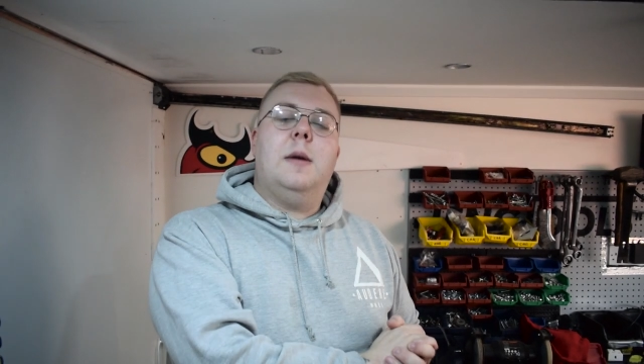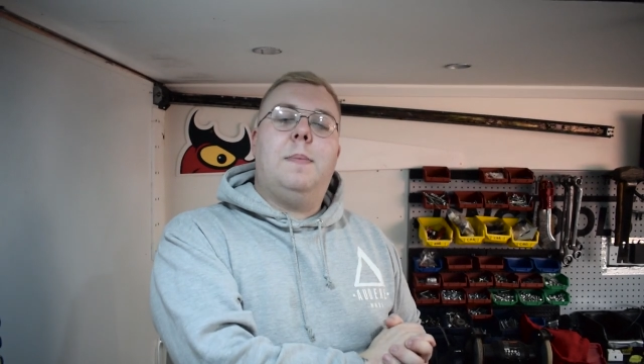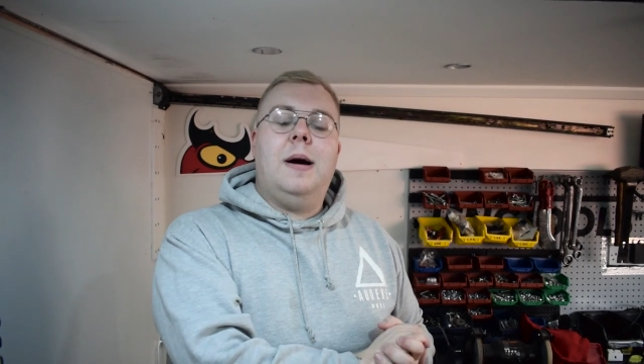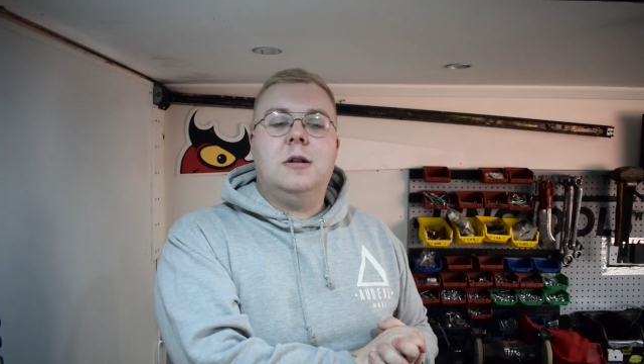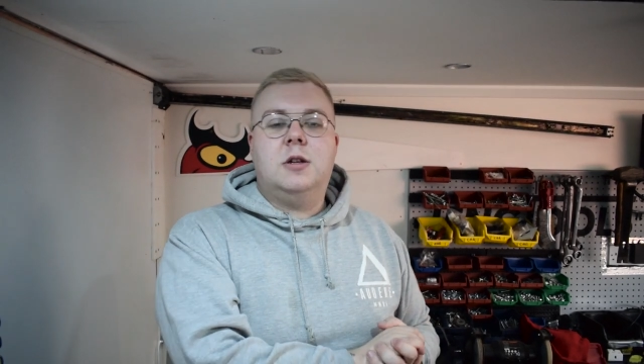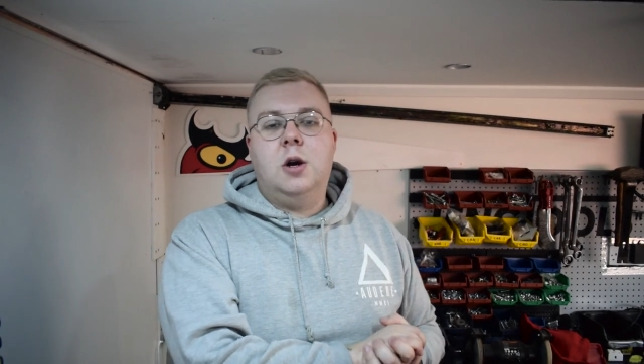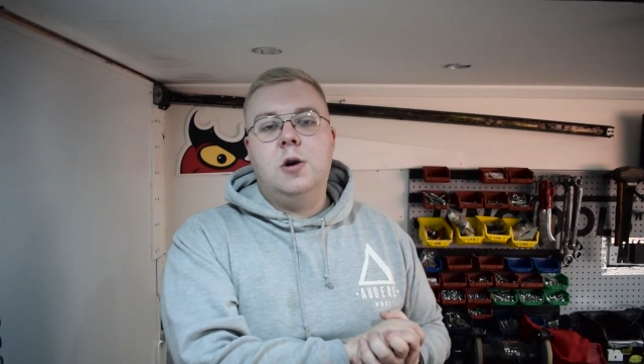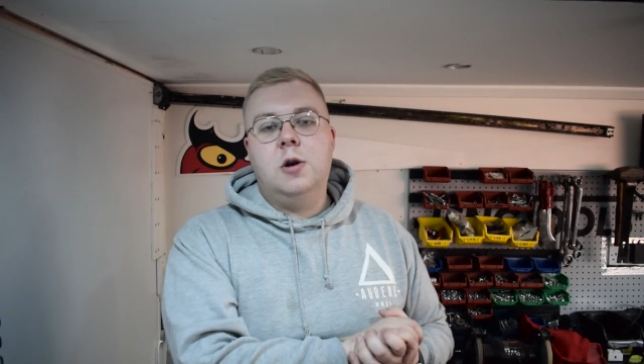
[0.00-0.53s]

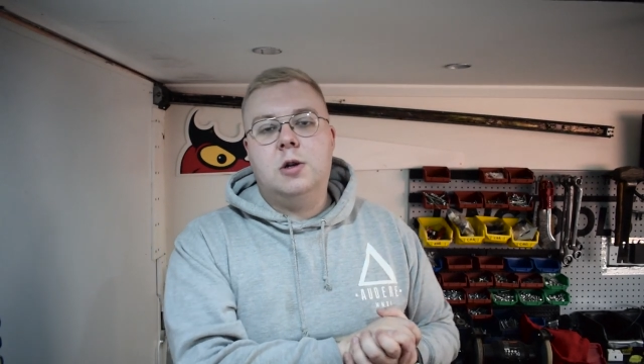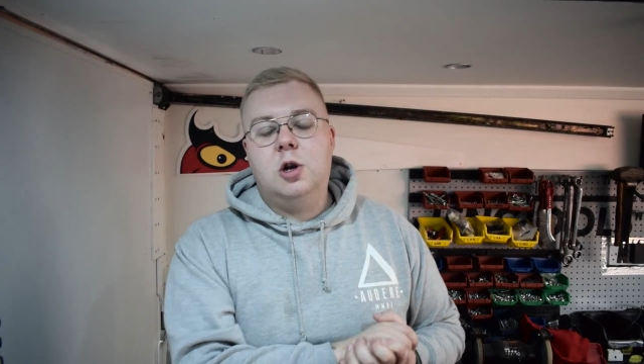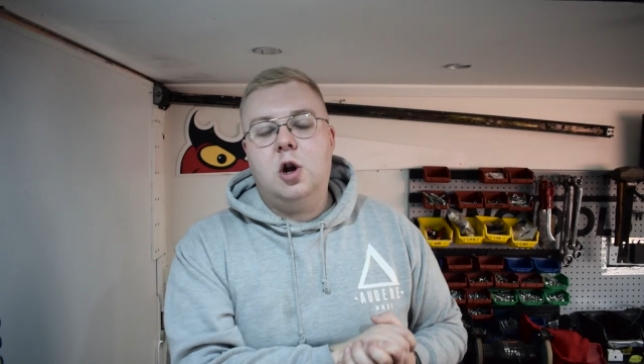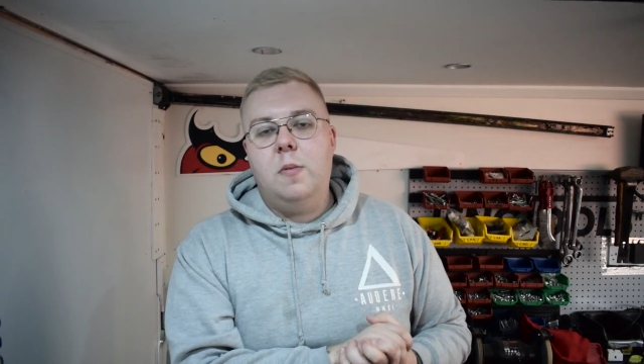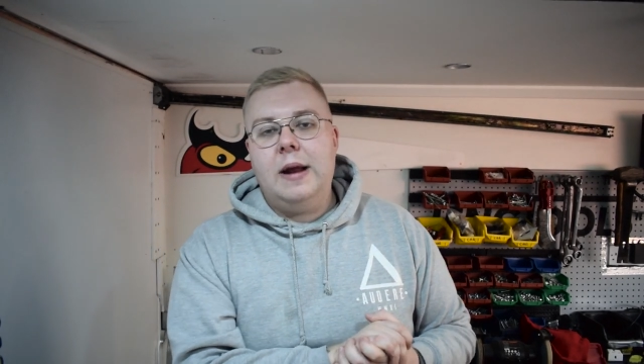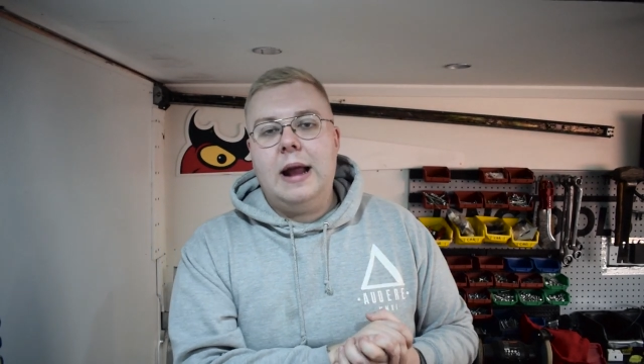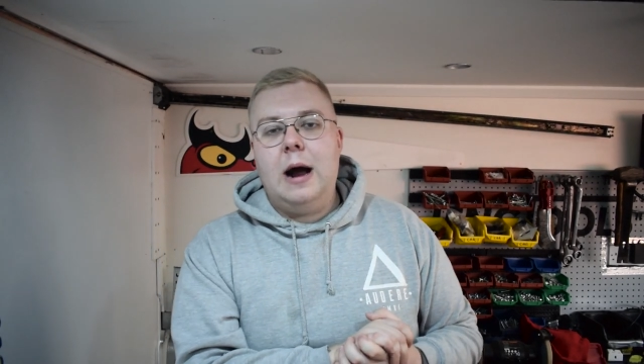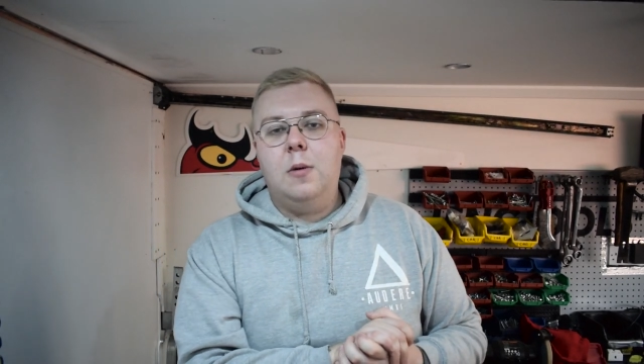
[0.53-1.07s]
about Toyota
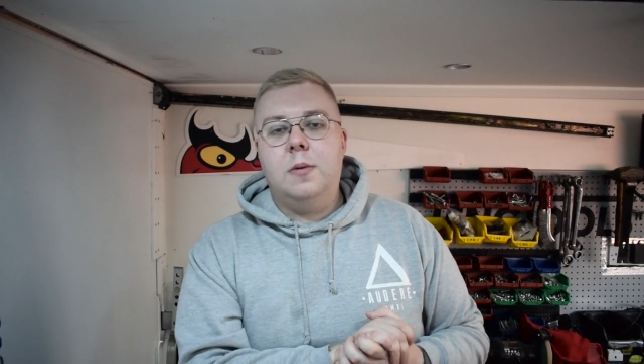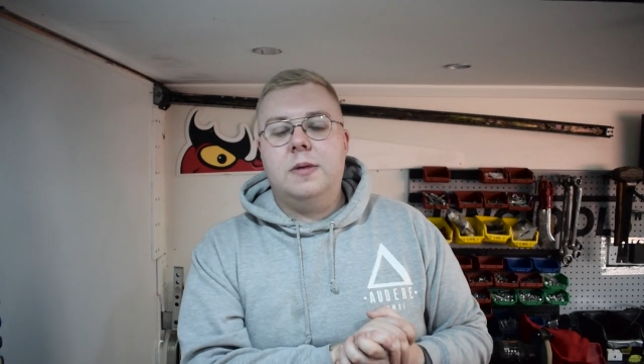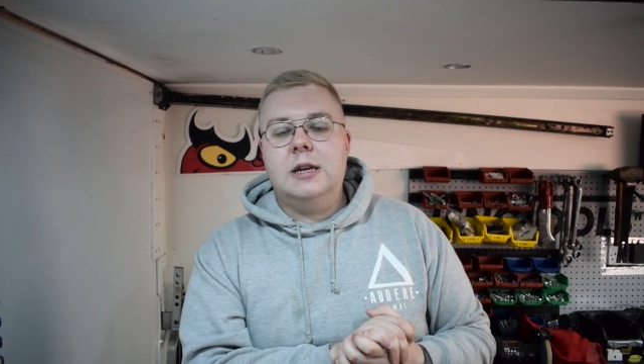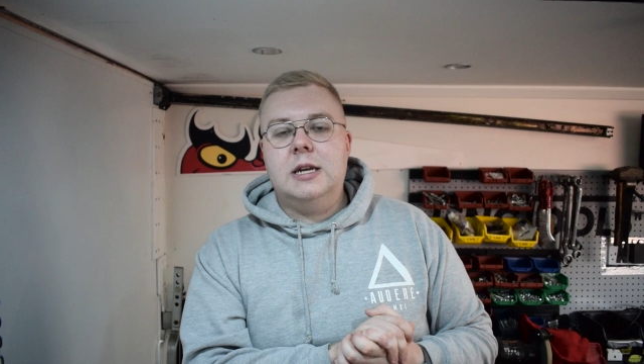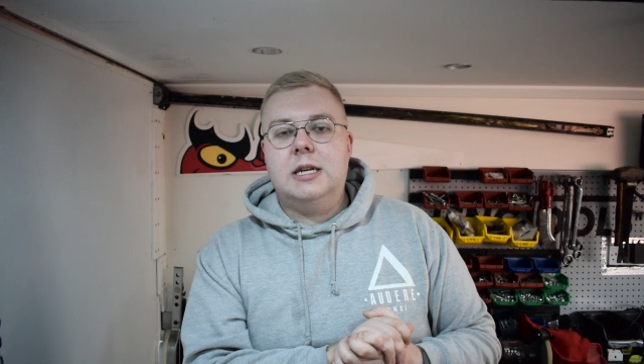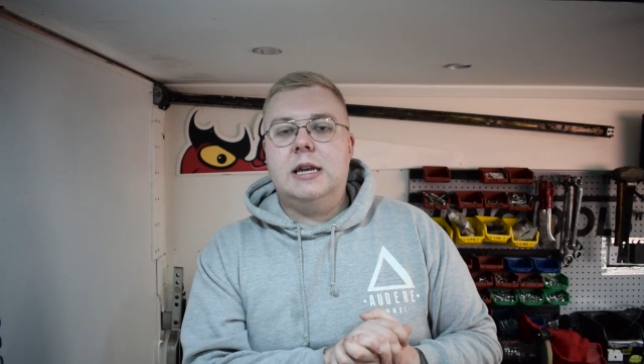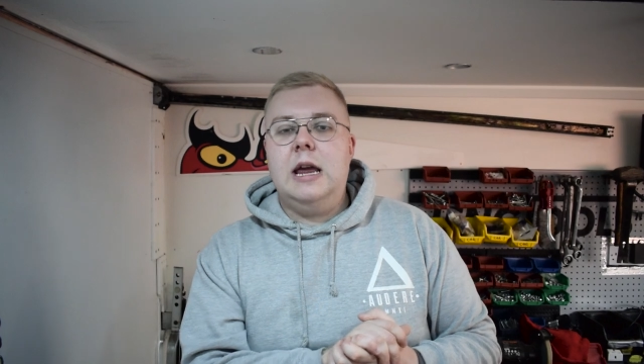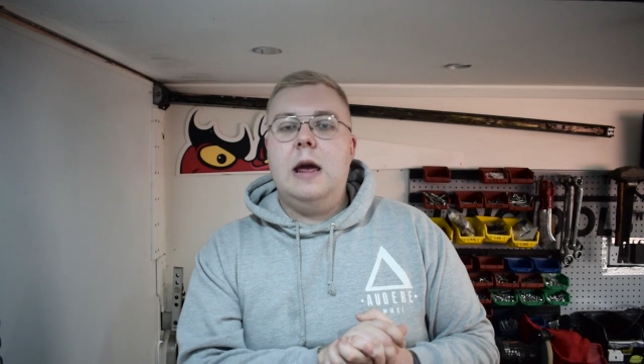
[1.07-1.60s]
coming out with
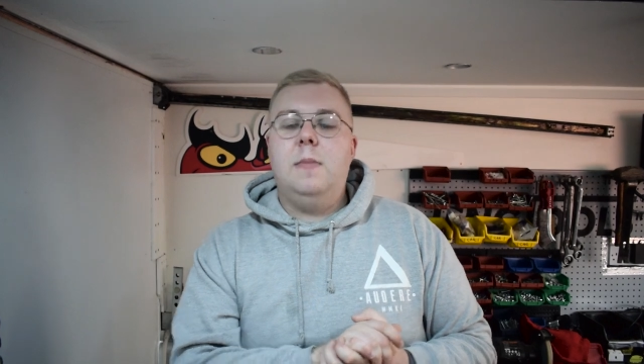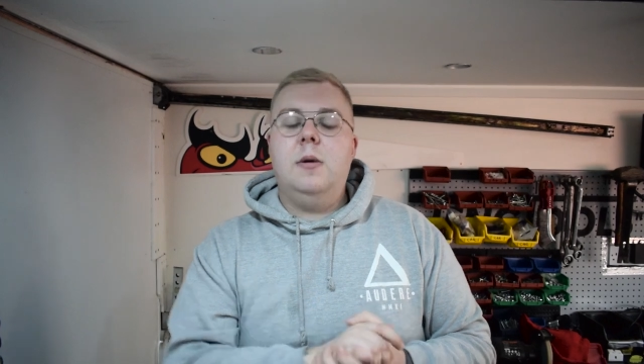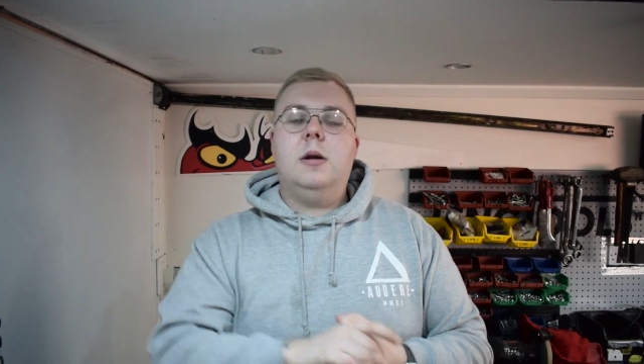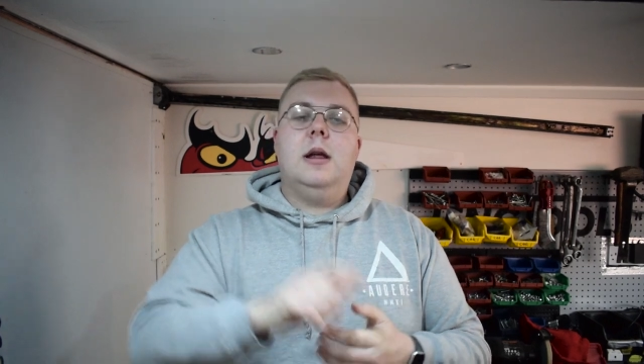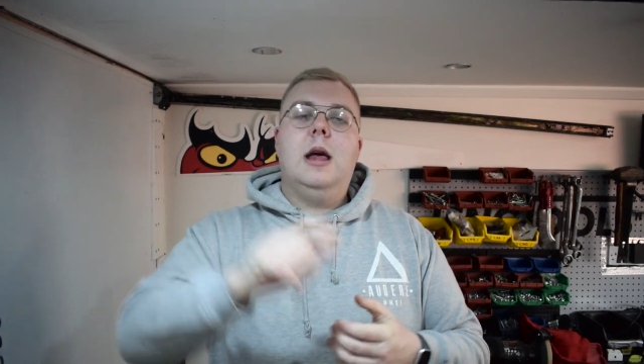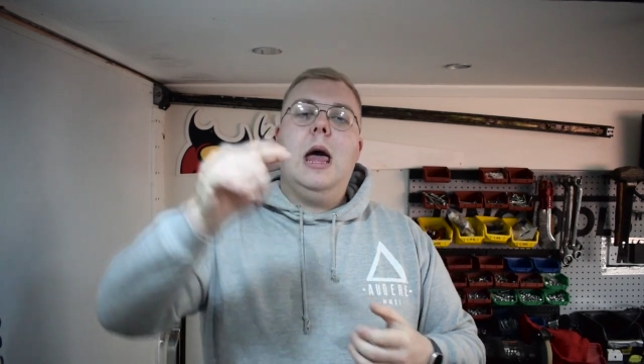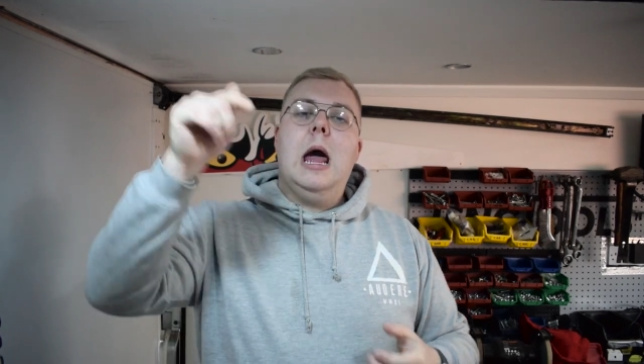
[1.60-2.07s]
this statement.